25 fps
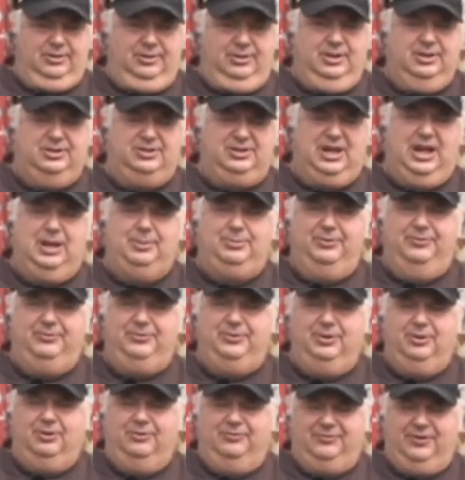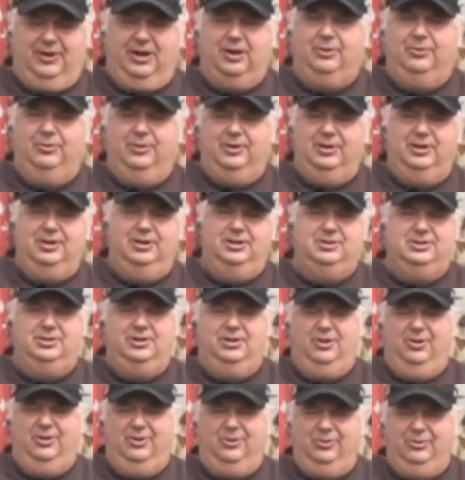this type of fuel, firewood, is
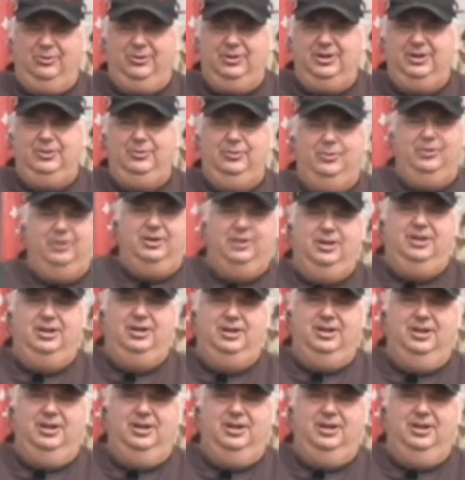the only wood,